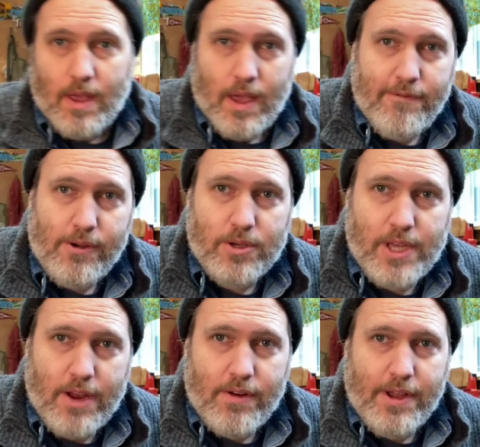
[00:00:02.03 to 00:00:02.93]
Hey folks,
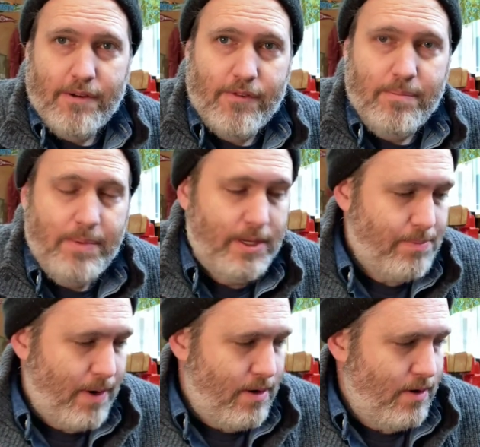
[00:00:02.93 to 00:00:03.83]
Aaron here from
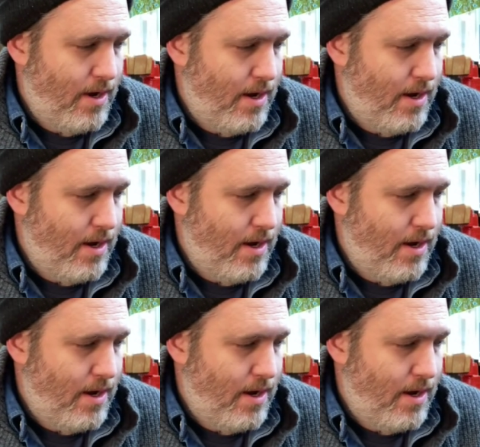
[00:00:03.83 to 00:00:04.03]
Beansprout.